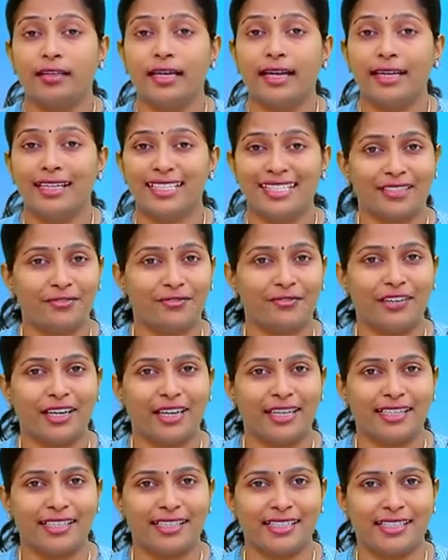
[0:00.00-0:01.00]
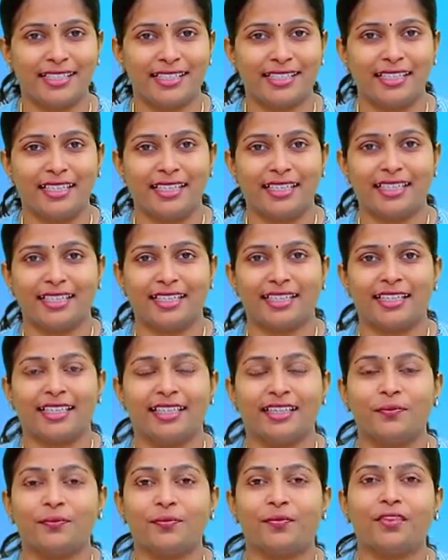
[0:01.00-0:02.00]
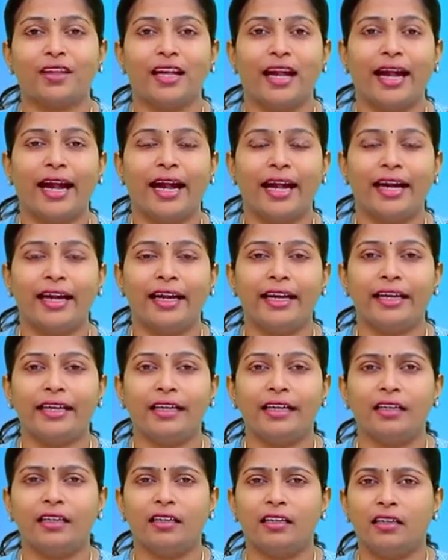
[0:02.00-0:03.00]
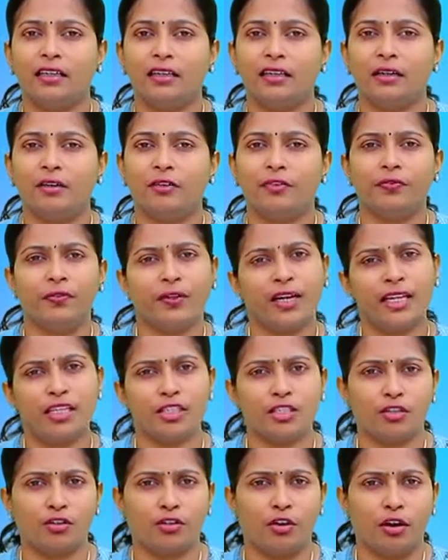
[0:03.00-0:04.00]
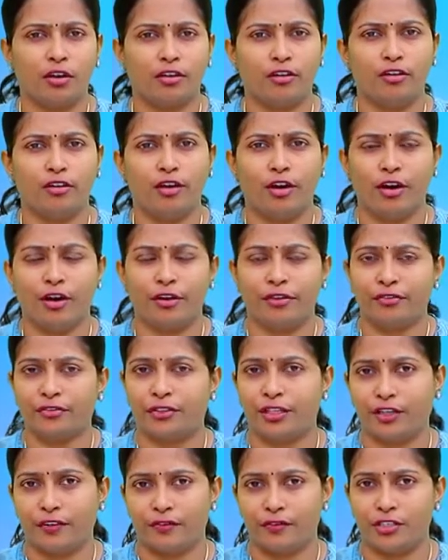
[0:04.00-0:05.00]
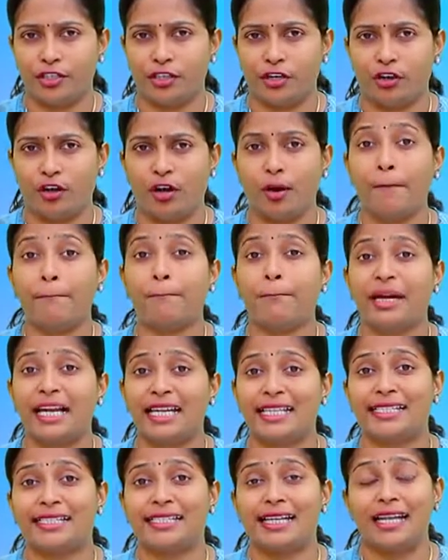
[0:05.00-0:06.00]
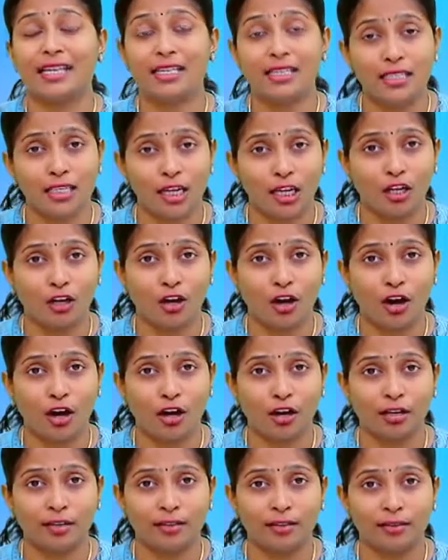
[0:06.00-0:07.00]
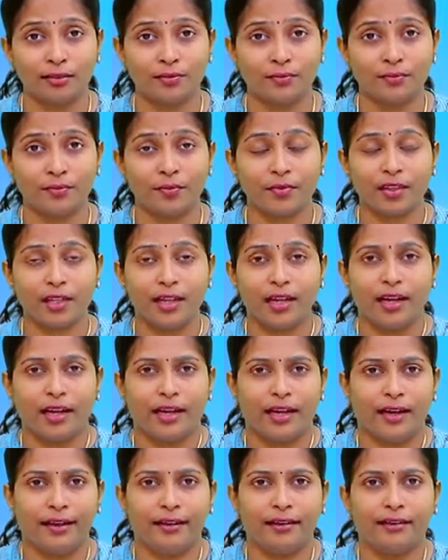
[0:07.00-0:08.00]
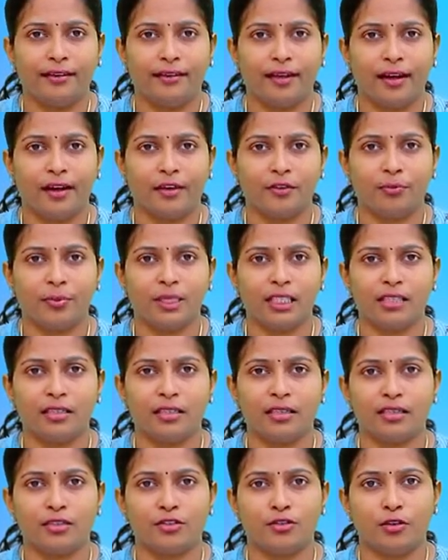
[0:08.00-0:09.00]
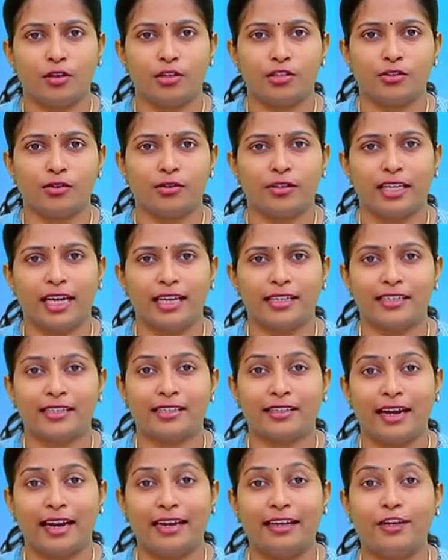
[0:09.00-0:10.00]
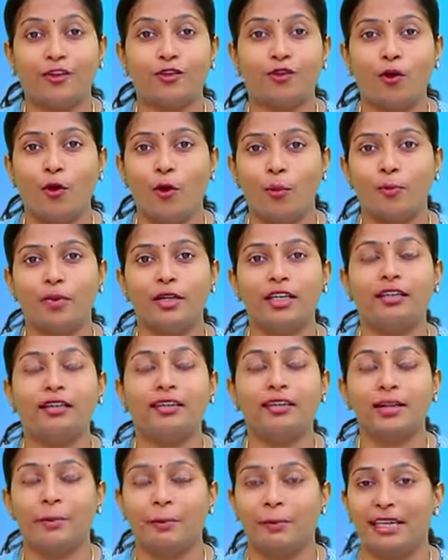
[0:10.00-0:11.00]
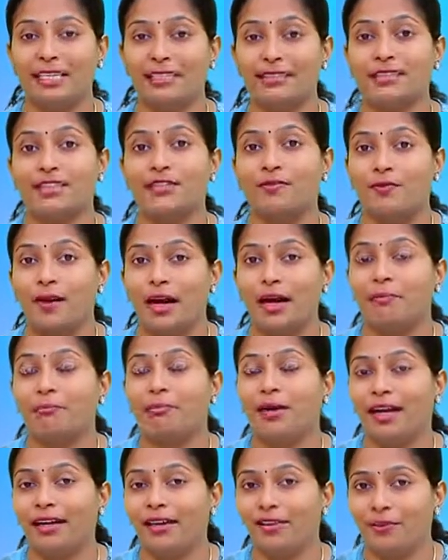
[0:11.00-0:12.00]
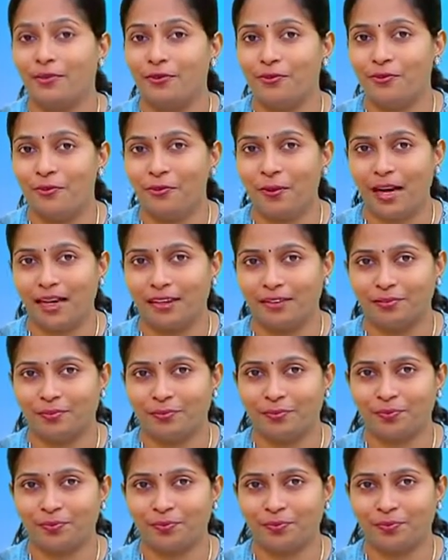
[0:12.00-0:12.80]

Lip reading: his friends. And friends got a lot of gifts along, presents along. And now Peter is also getting ready to open the presents one by one.